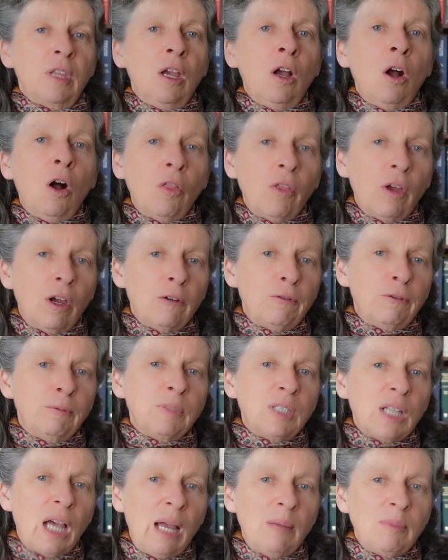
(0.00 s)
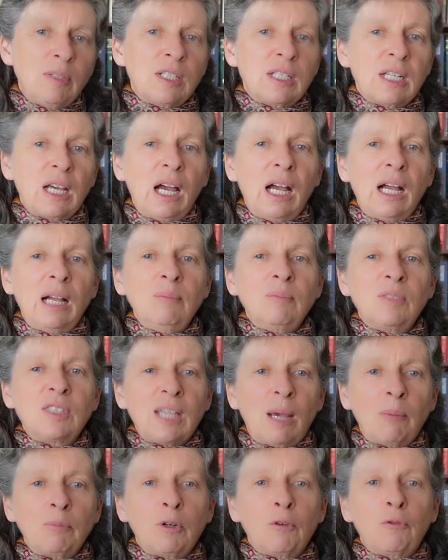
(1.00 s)
Although from time to time
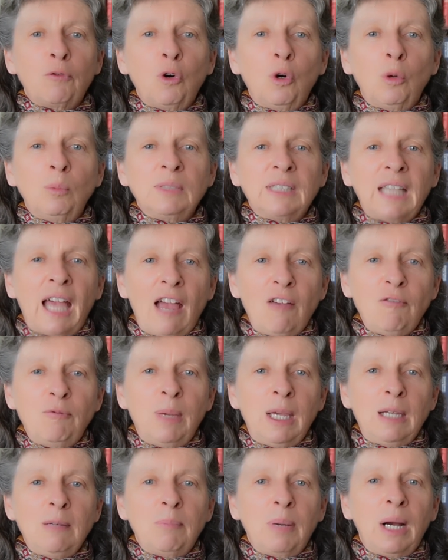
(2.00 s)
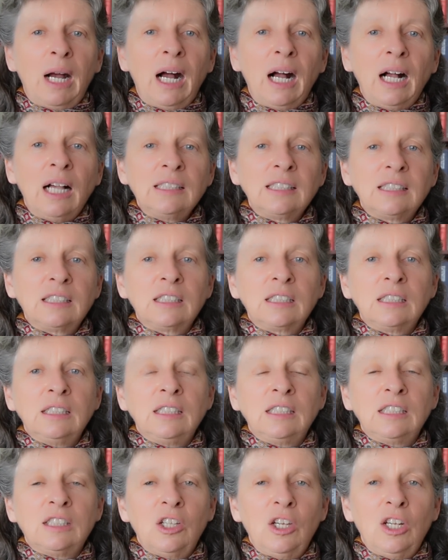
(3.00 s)
some reforms have been passed
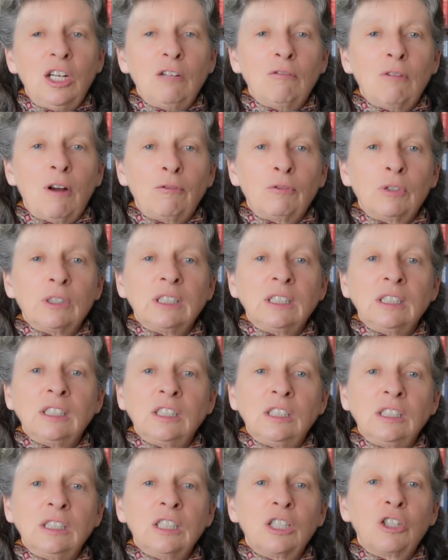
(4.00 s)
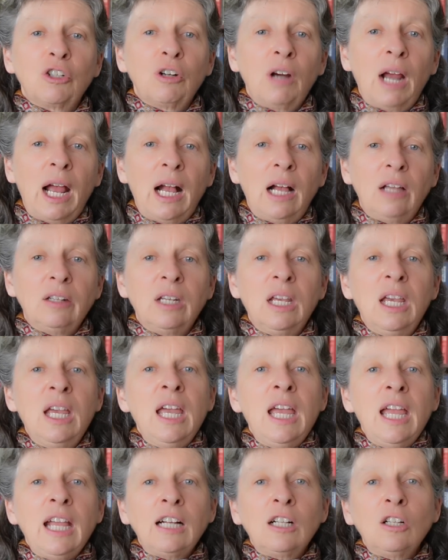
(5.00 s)
concerning references to the Crown,
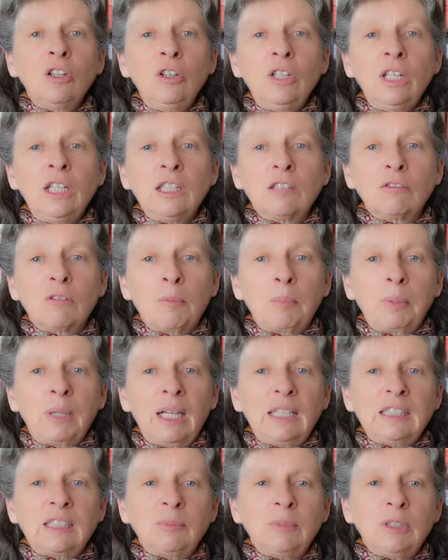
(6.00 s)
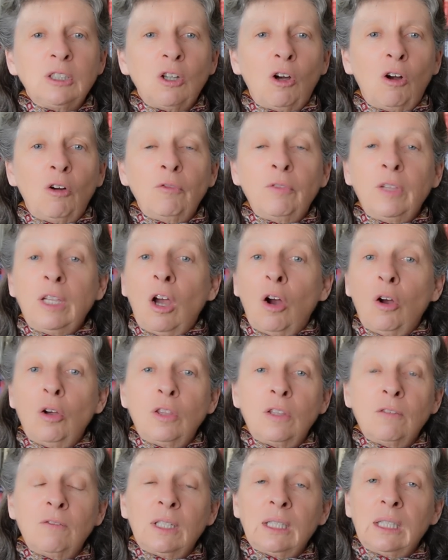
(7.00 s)
including the replacement of the
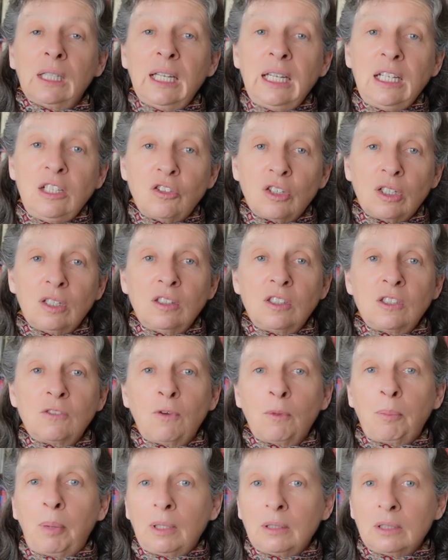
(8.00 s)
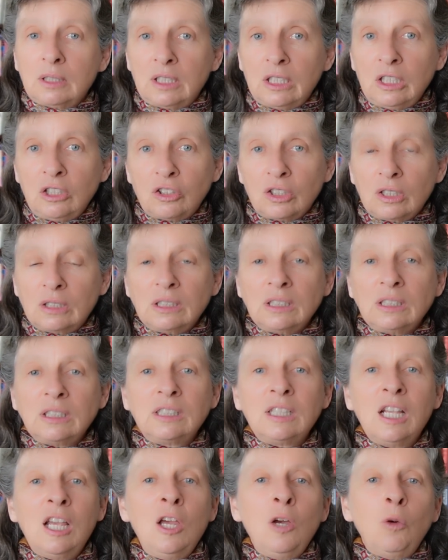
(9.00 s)
oath of allegiance for
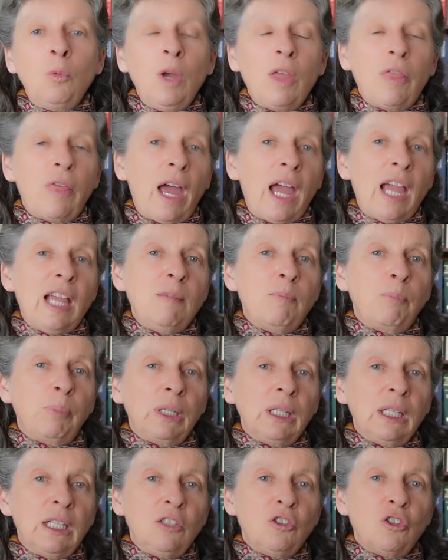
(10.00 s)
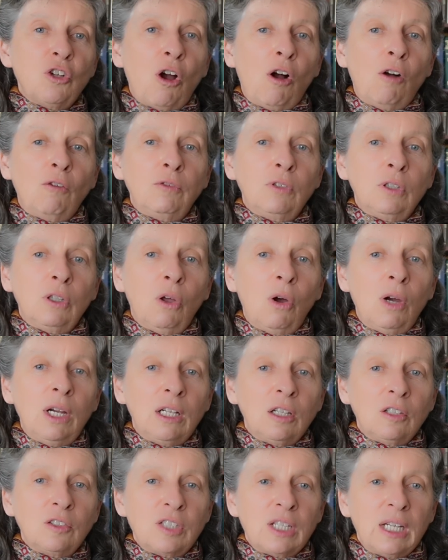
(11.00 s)
politicians with a pledge of
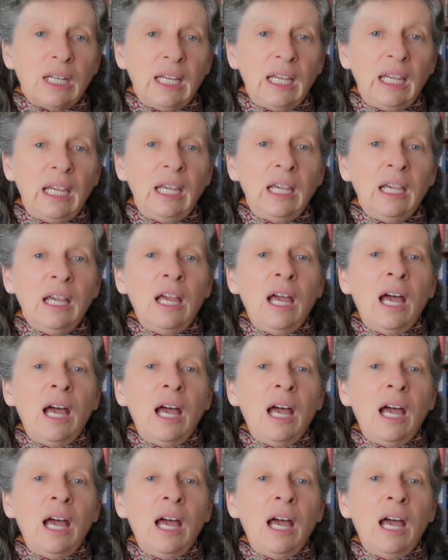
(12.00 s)
loyalty,